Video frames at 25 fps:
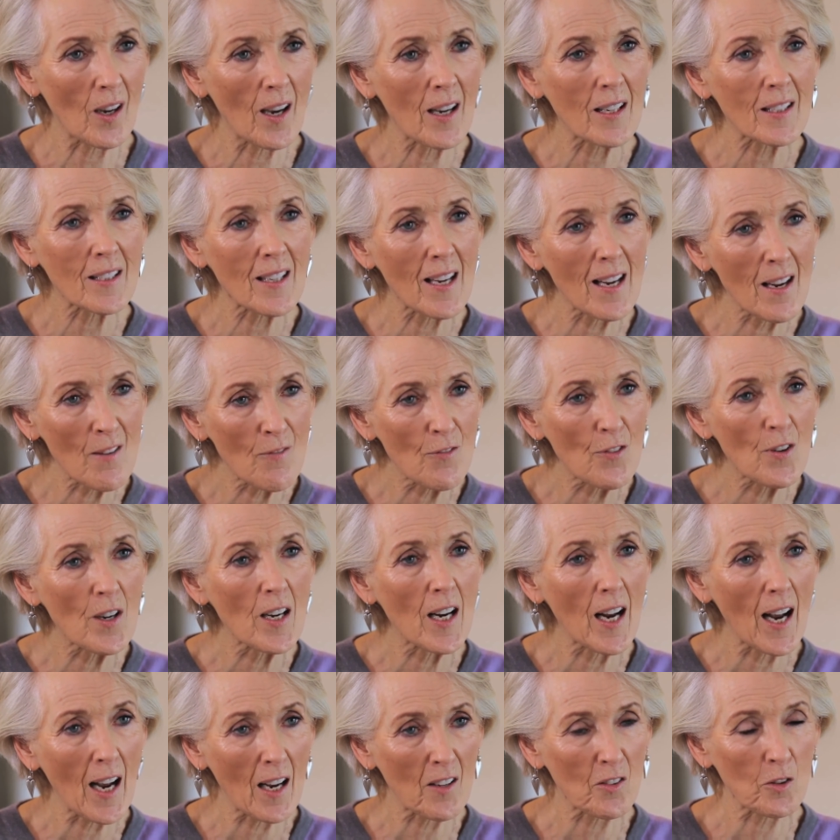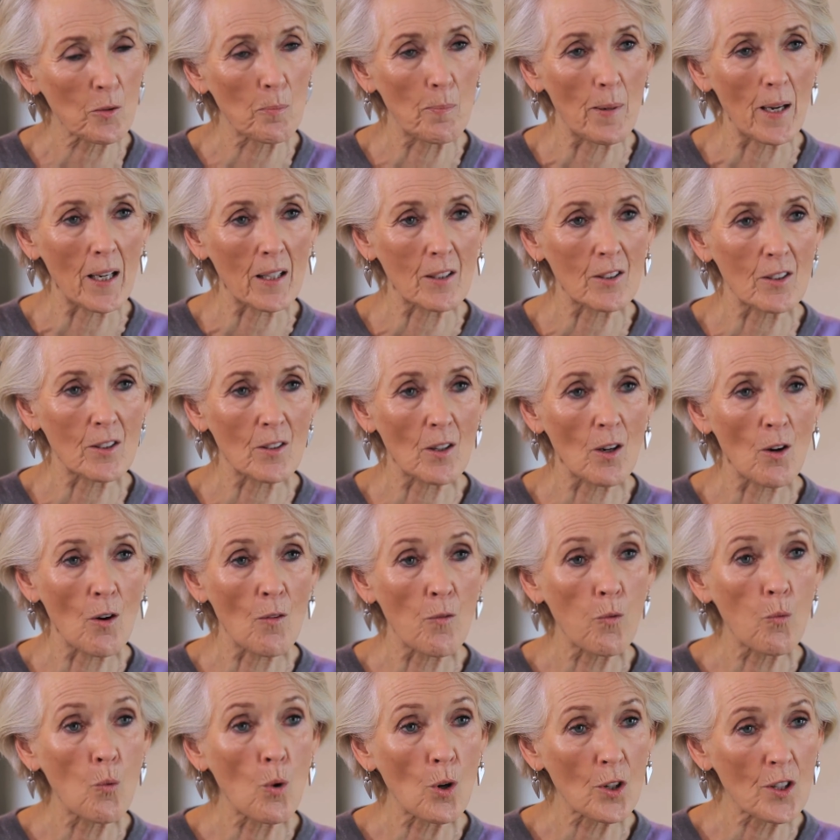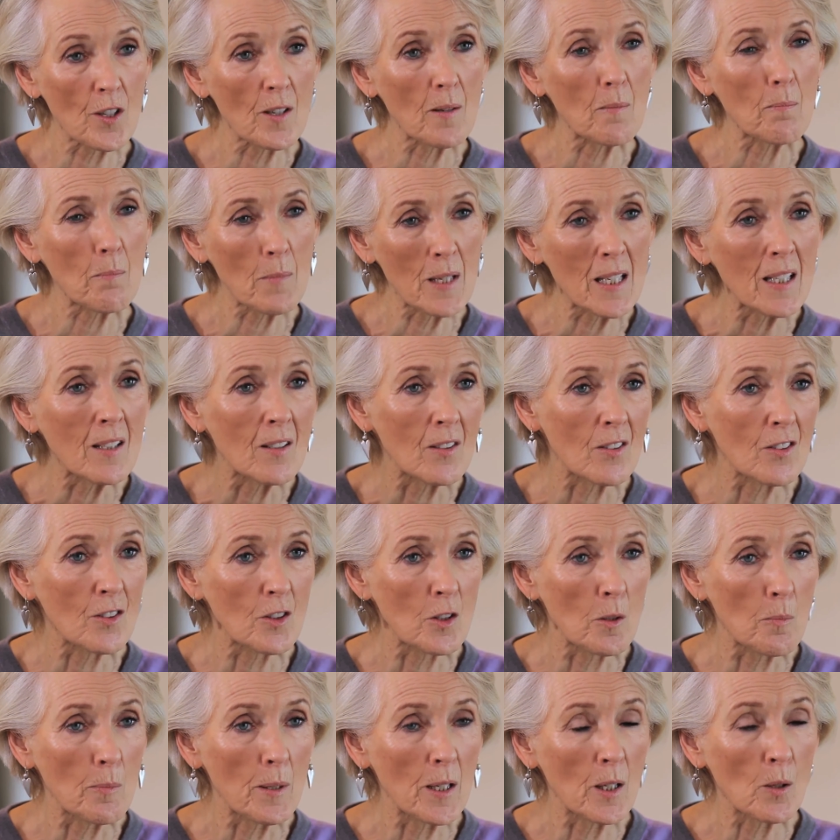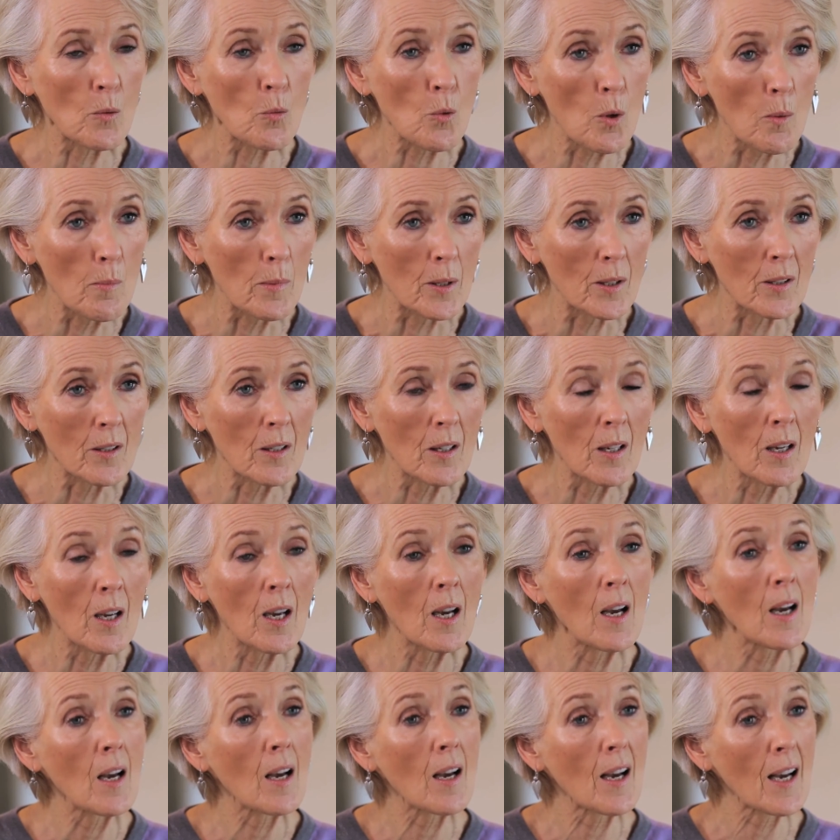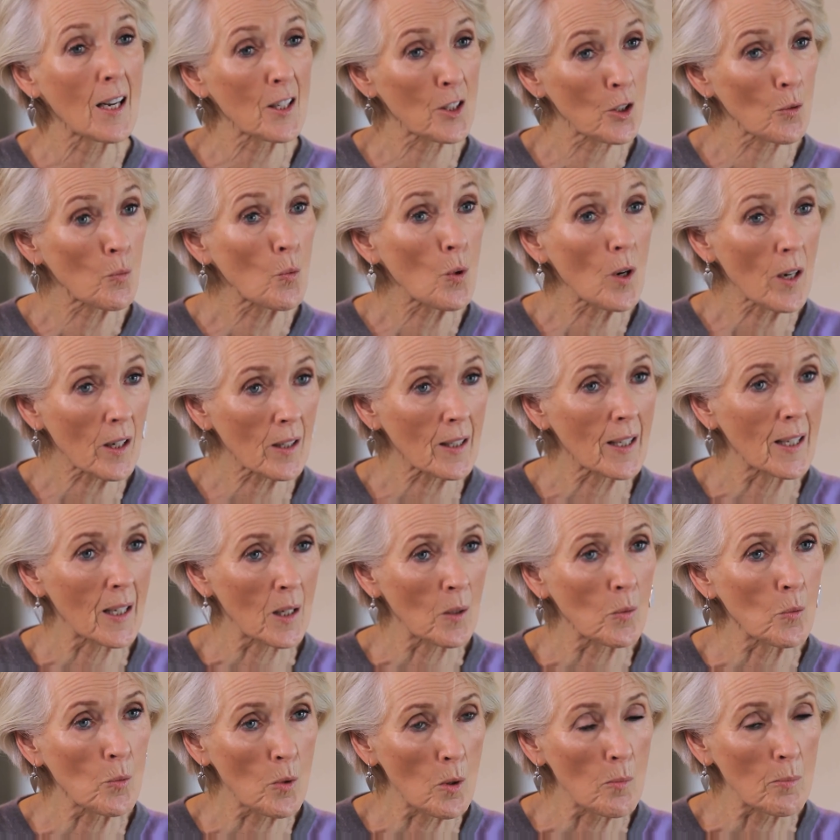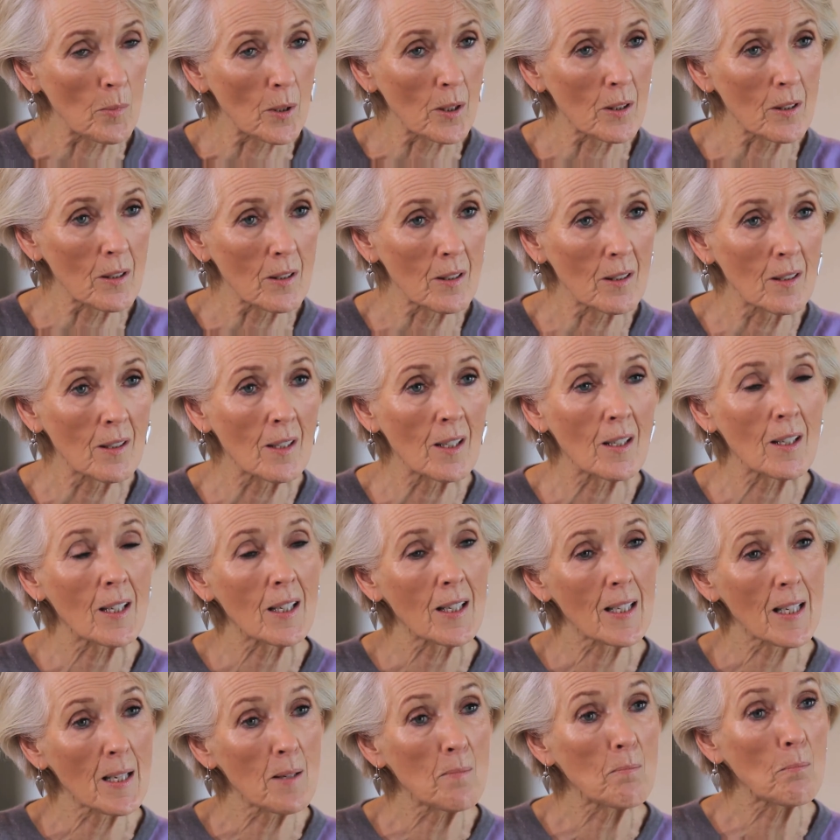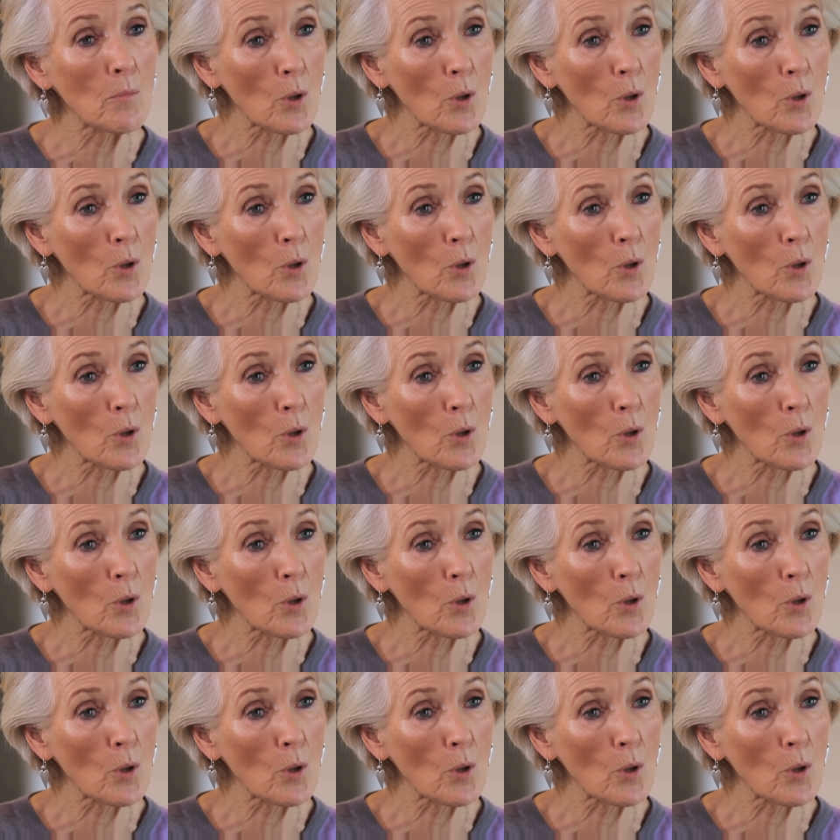at every aspect of what it means to be a woman and a working woman in